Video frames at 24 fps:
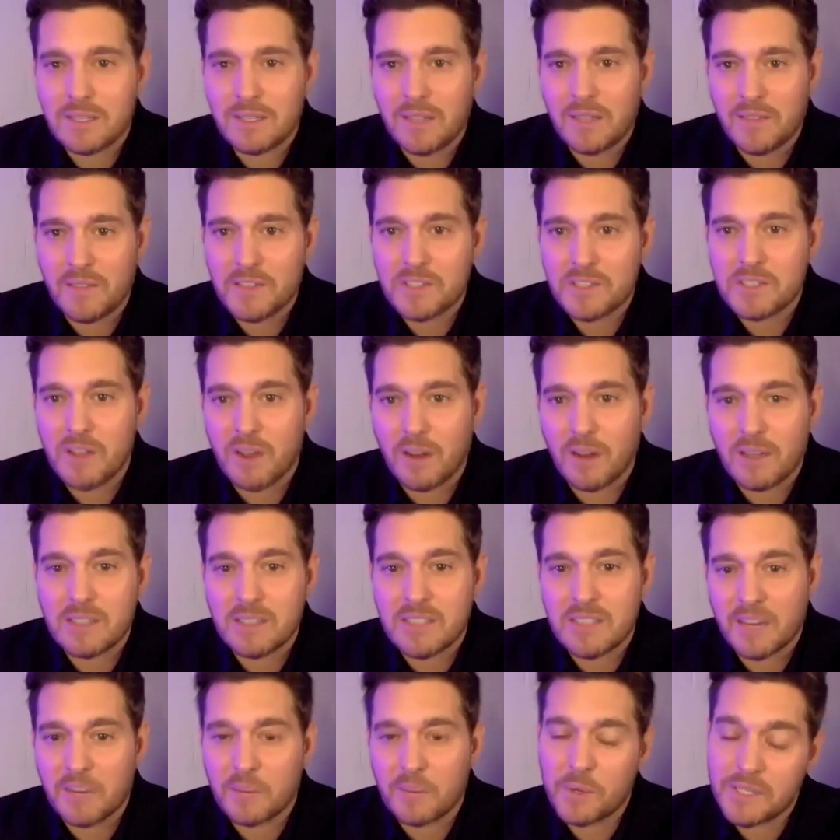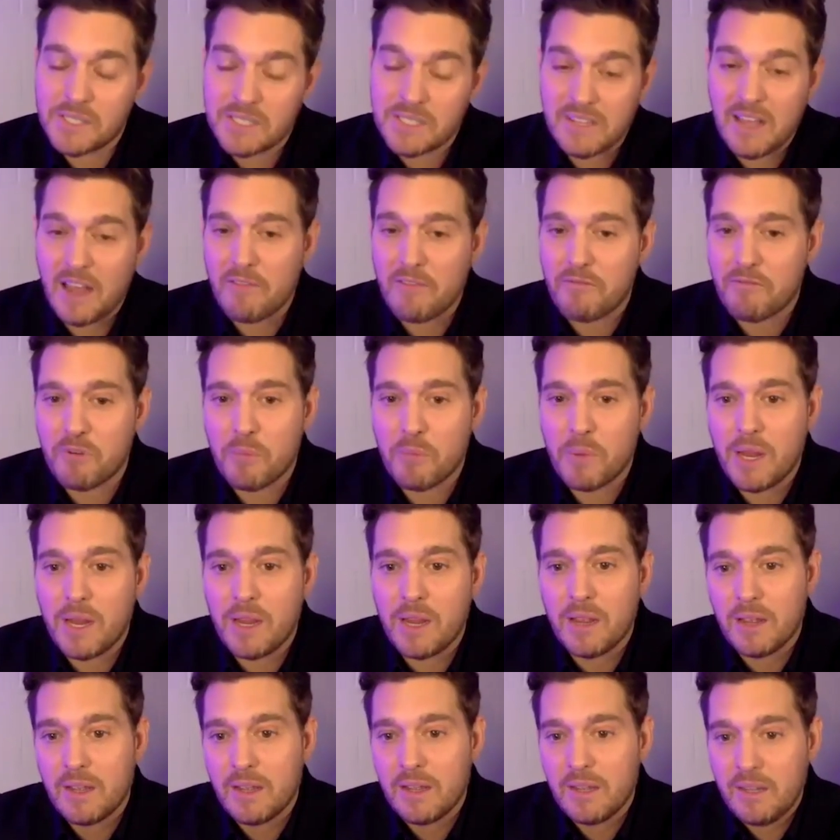And the song is saying, risk that for
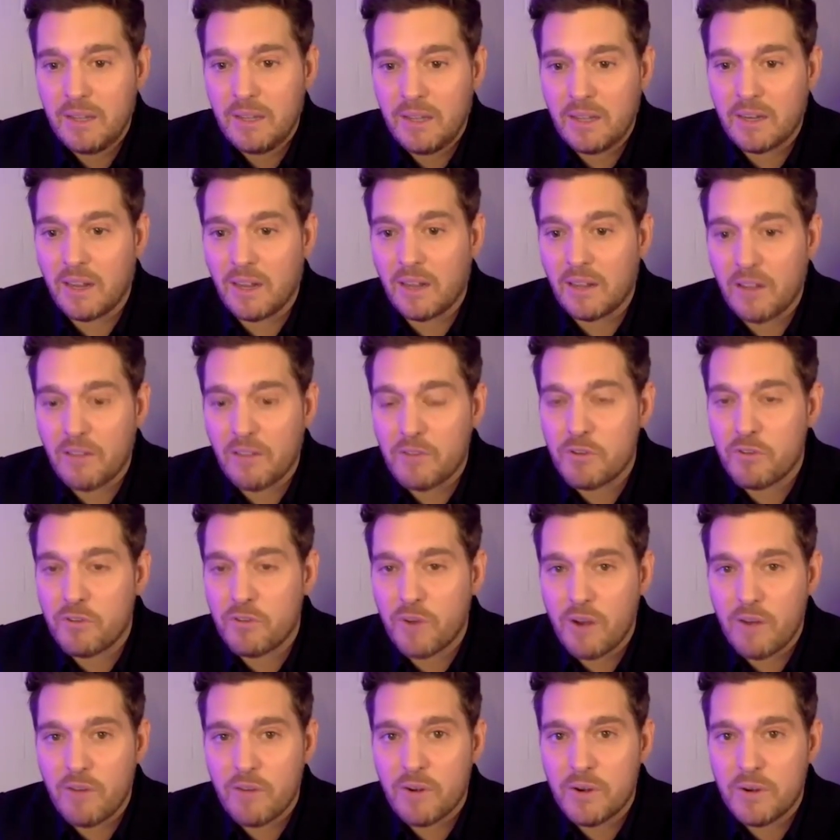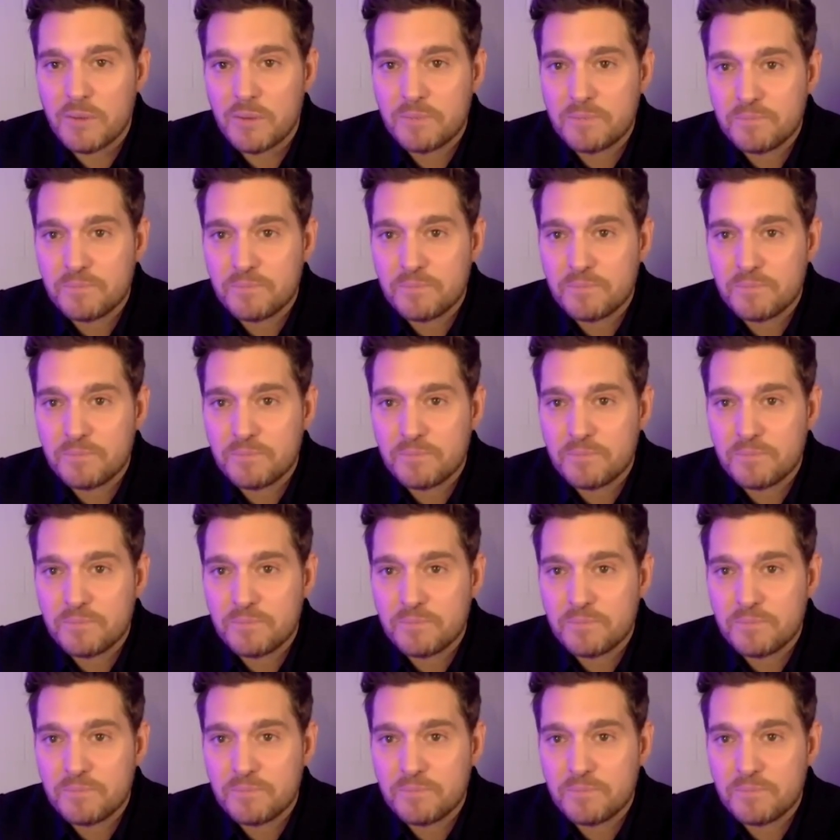me and I'll love you forever.